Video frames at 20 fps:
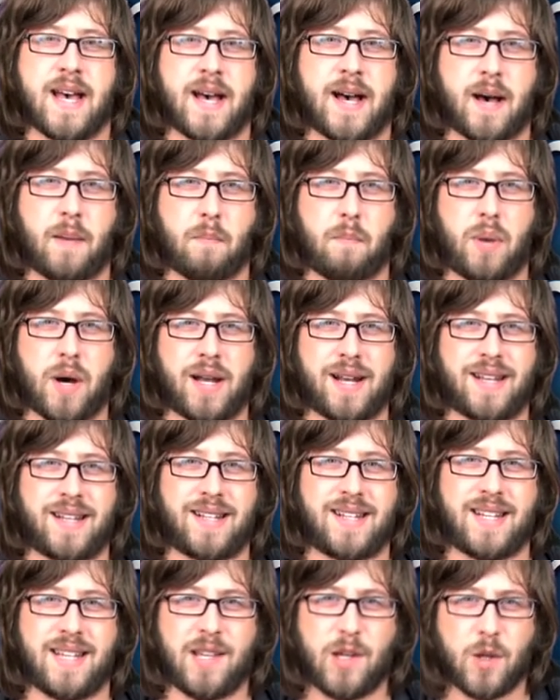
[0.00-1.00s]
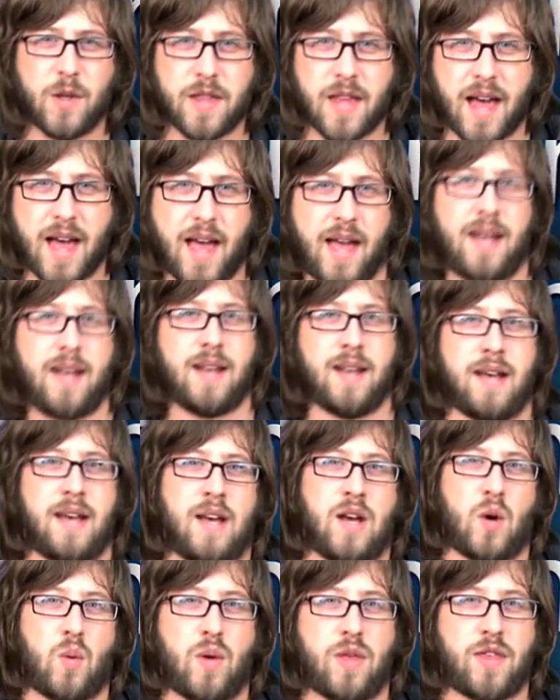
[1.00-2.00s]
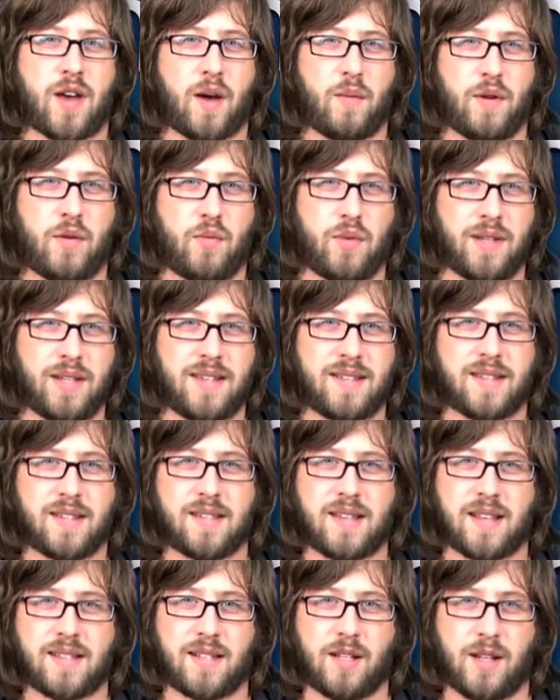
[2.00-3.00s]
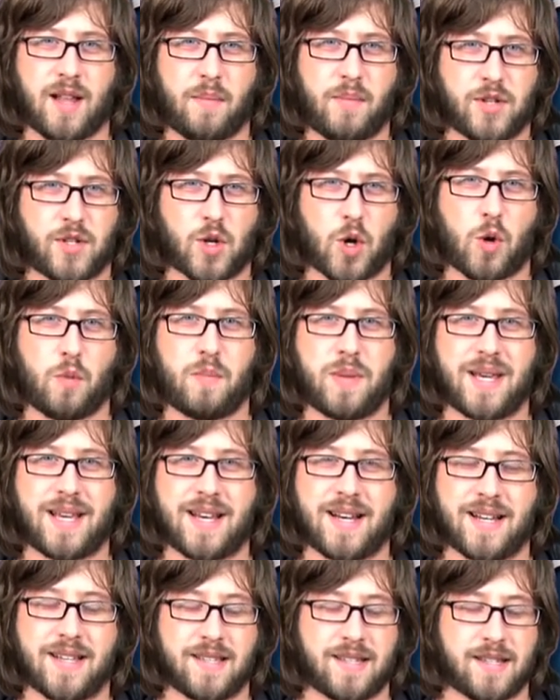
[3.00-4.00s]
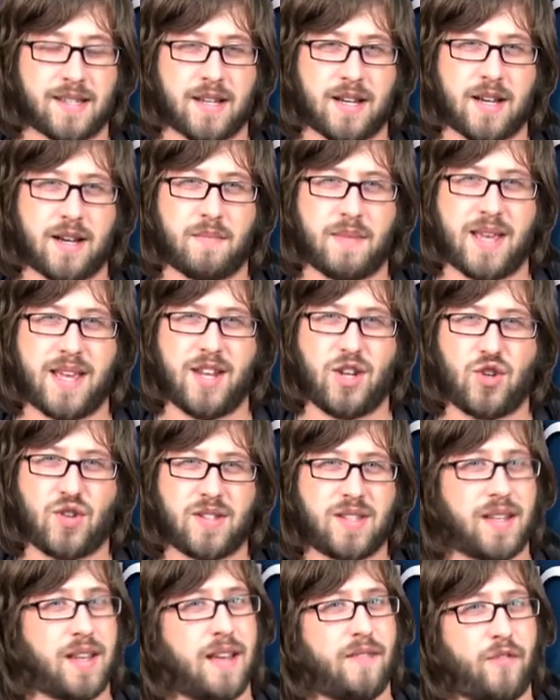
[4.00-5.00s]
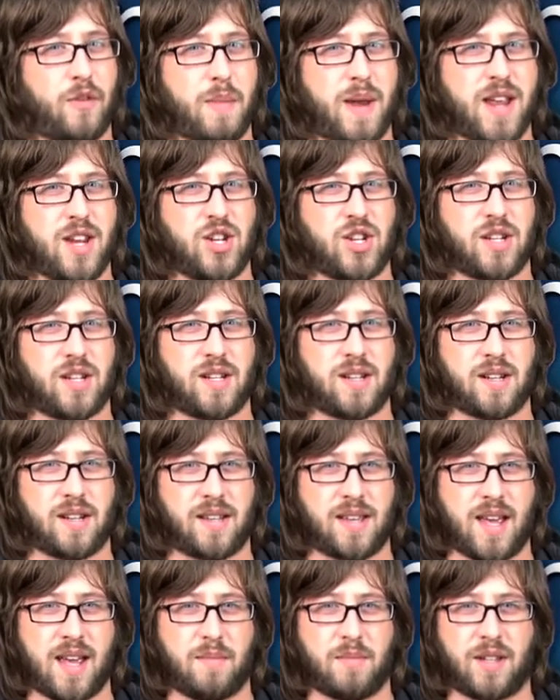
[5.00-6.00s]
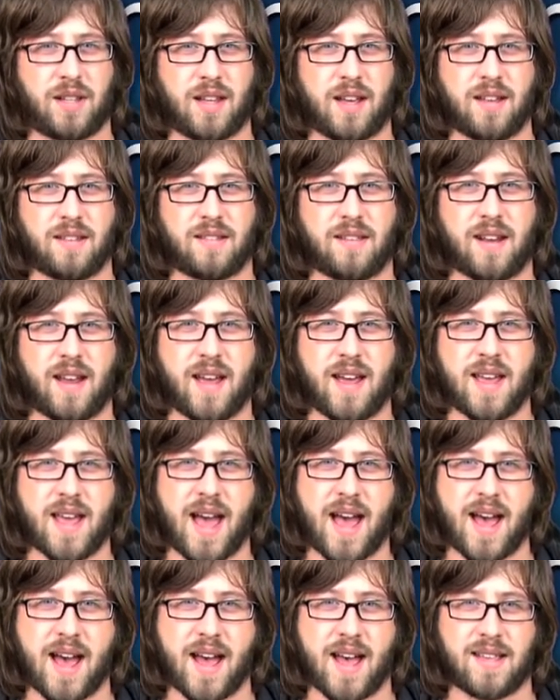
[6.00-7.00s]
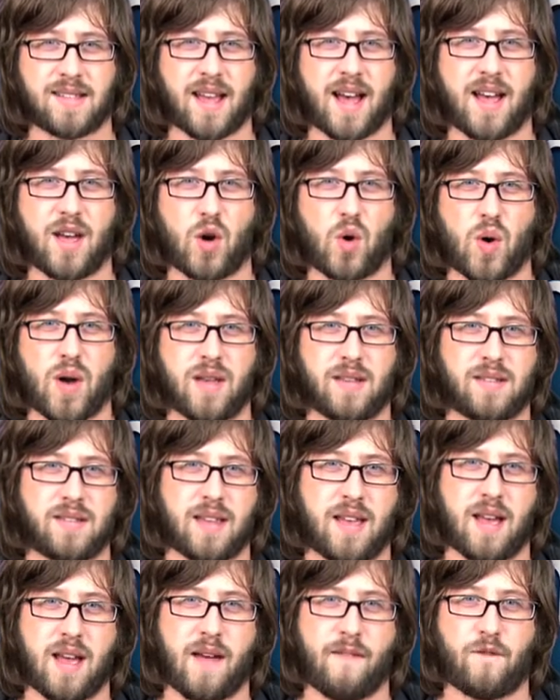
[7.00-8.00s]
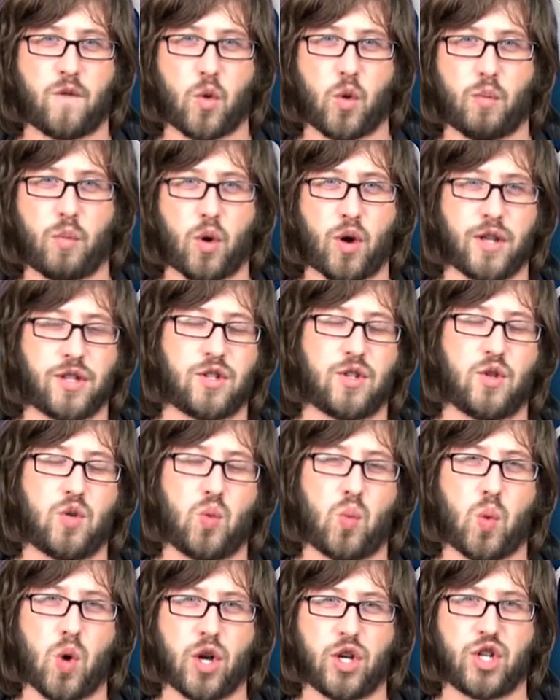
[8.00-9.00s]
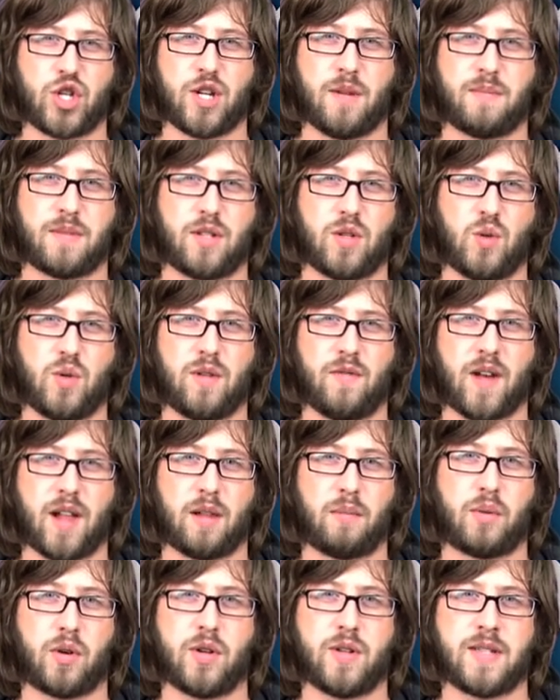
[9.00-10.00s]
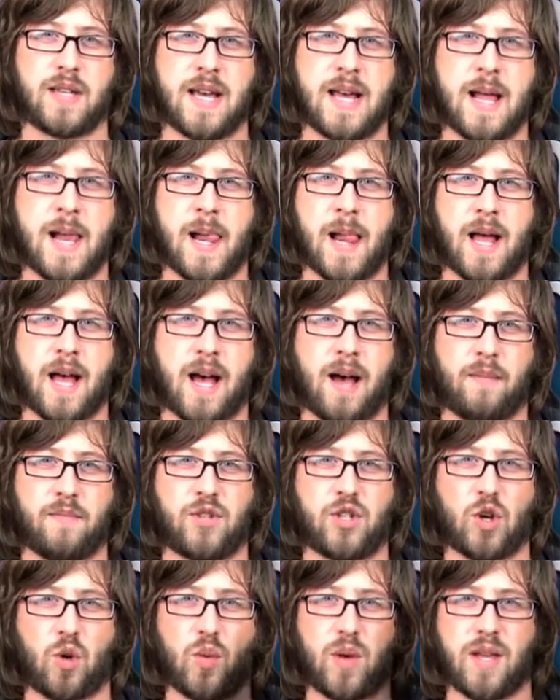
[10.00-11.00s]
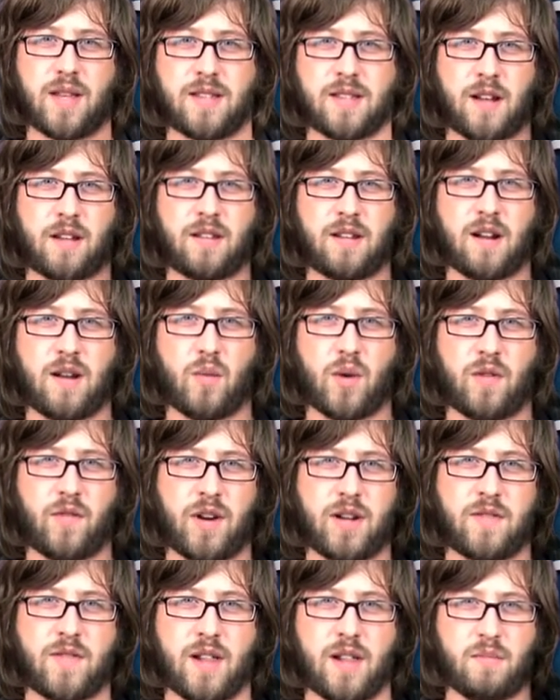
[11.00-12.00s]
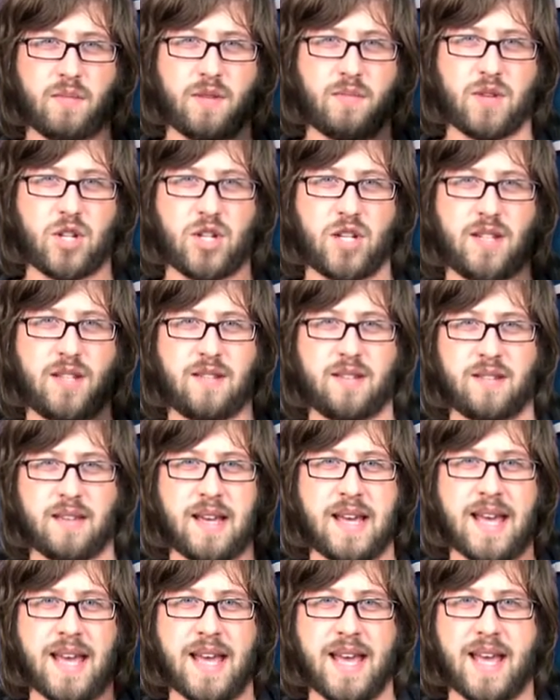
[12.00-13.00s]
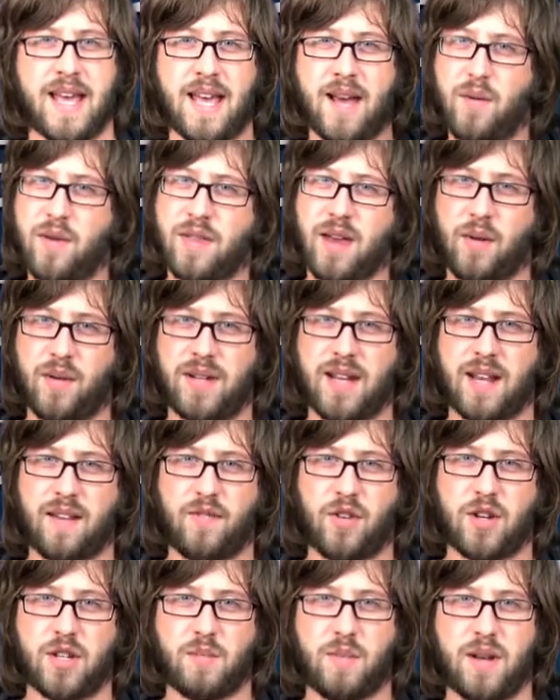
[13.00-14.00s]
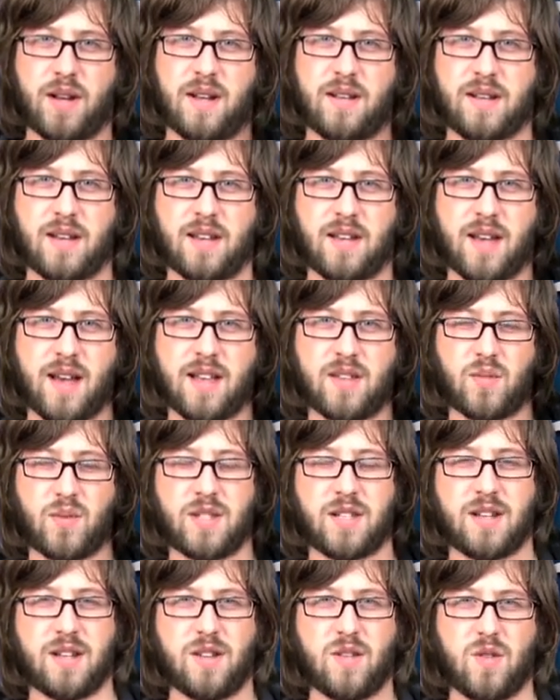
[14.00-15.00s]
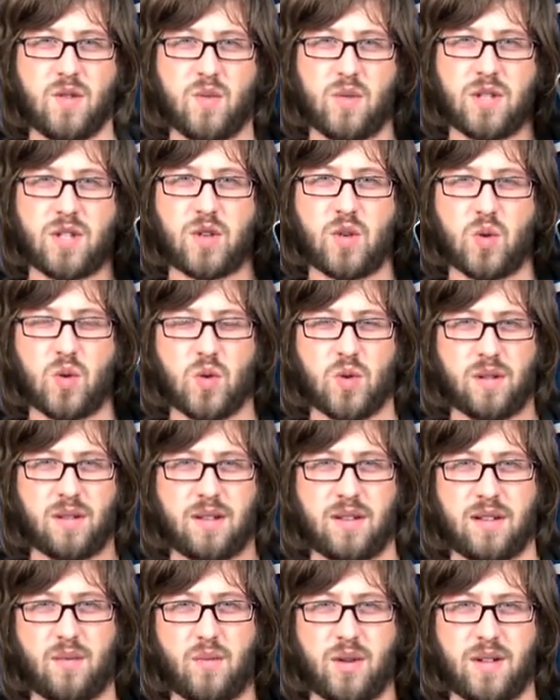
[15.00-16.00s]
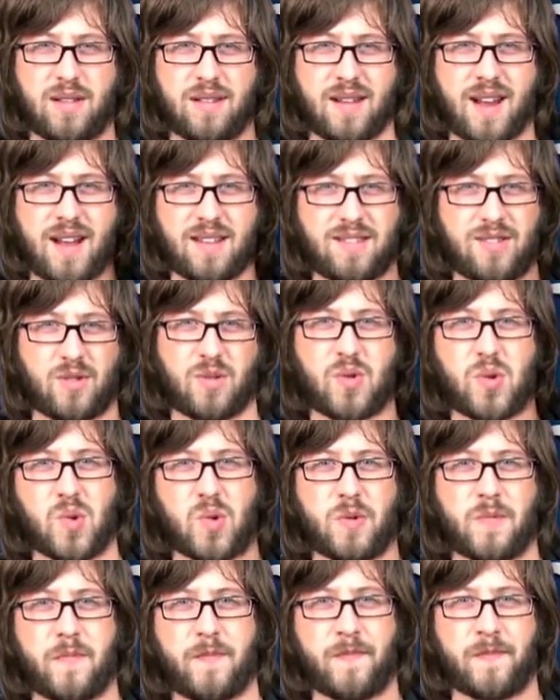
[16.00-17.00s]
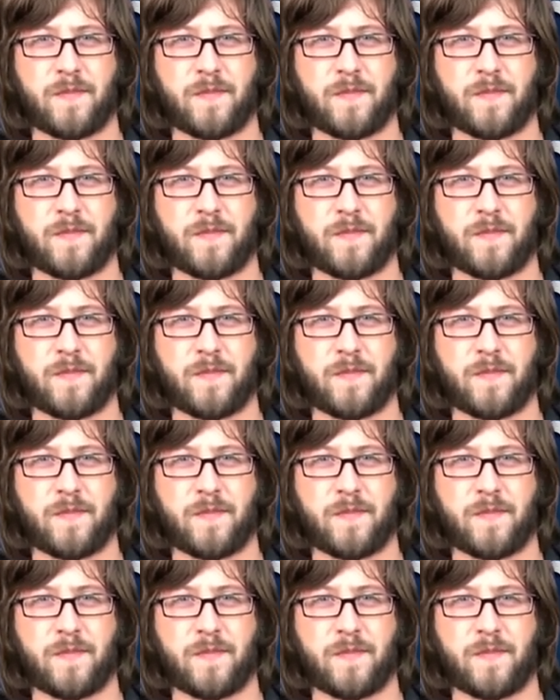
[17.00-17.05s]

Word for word: Um, but until then, we thought we'd release this nice little episode because some interesting information came to light today as iOS 4.2 was shipped to developers. Um, so we installed it on one of our development machines, and we thought we'd take it for a spin and tell you guys what's new, what's cool, and what's not so cool